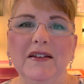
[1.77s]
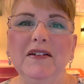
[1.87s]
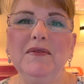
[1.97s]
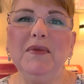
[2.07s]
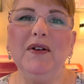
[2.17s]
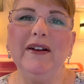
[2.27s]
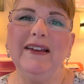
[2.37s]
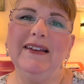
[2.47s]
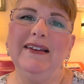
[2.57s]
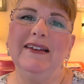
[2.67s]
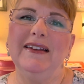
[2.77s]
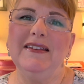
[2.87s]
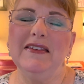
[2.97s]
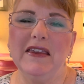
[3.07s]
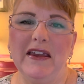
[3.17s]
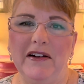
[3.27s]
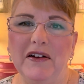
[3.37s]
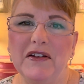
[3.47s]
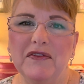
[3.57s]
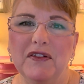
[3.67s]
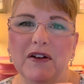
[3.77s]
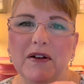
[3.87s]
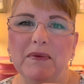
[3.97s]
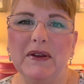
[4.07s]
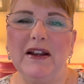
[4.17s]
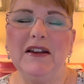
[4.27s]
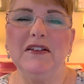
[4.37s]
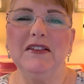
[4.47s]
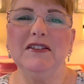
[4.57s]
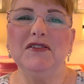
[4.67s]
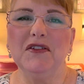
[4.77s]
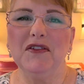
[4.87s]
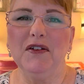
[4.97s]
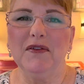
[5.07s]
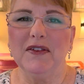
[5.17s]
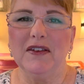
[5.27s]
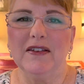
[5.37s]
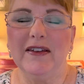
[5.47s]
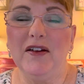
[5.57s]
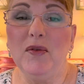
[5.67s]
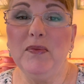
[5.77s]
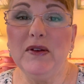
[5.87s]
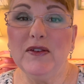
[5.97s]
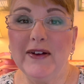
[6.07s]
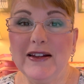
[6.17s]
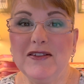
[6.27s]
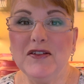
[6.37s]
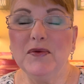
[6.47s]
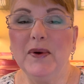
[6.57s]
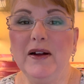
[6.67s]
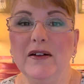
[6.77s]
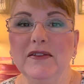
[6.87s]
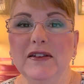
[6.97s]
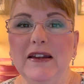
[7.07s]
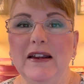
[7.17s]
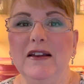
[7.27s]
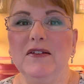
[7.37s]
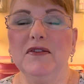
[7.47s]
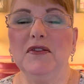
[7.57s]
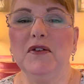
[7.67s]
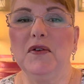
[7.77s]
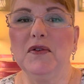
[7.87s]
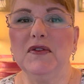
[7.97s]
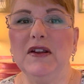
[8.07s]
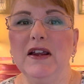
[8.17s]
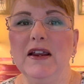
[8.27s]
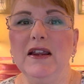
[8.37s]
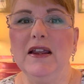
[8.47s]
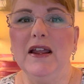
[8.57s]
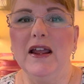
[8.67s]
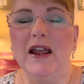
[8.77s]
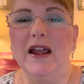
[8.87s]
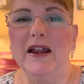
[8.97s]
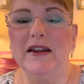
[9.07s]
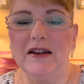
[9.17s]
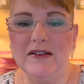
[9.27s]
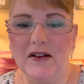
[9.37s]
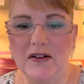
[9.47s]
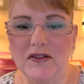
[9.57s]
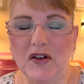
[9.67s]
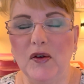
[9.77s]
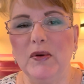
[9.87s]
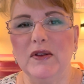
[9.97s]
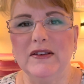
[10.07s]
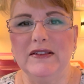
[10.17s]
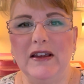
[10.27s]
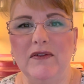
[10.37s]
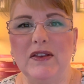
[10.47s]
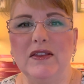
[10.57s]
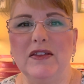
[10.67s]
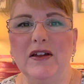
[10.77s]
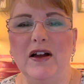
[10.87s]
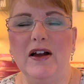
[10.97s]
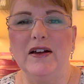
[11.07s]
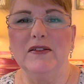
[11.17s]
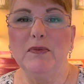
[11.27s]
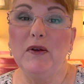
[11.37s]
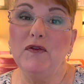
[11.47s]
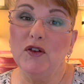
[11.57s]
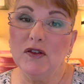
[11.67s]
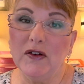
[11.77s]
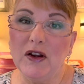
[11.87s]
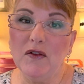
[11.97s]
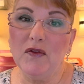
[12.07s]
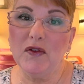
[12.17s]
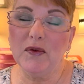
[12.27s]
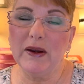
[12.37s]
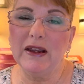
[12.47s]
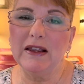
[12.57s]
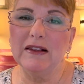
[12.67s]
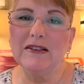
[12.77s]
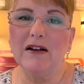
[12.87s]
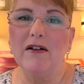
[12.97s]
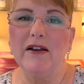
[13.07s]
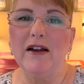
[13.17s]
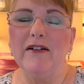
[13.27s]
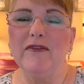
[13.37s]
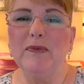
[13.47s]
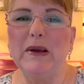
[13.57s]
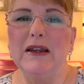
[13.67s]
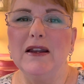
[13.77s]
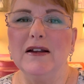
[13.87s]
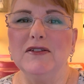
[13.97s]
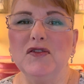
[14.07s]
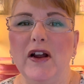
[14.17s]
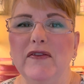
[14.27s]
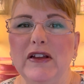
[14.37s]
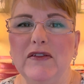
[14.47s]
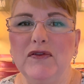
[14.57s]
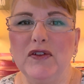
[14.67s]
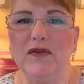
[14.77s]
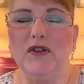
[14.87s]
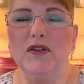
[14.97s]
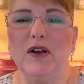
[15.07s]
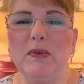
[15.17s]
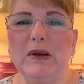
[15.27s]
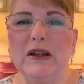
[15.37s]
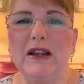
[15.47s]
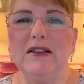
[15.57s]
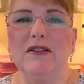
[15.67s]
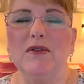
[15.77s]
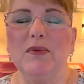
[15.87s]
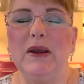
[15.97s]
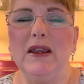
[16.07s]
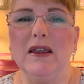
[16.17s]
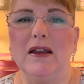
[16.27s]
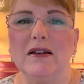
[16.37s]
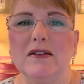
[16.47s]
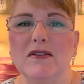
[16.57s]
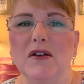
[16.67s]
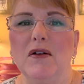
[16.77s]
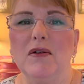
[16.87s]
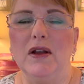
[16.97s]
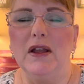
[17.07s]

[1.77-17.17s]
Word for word: good morning. It's Carrie from KDS Insurance Services. I hope this finds you well. Today is Thursday and it is October the 7th. Uh, it's my first video for the week. Sorry, I've been uh, traveling for the first couple of days of the week and so